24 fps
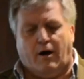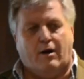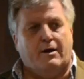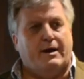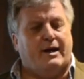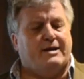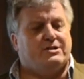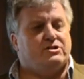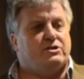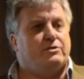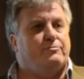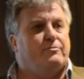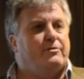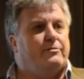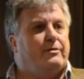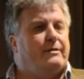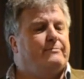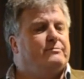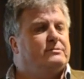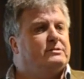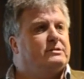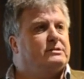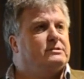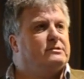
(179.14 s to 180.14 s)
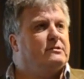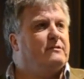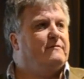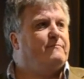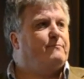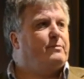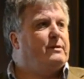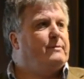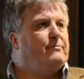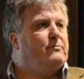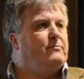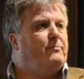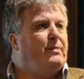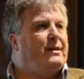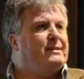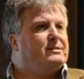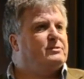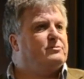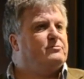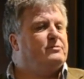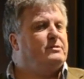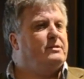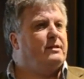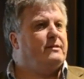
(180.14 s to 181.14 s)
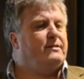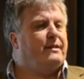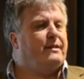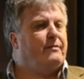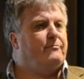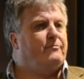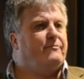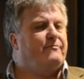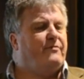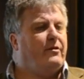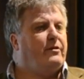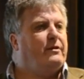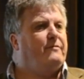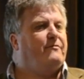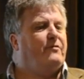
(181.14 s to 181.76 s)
actually we were able to serve people better, and there were very,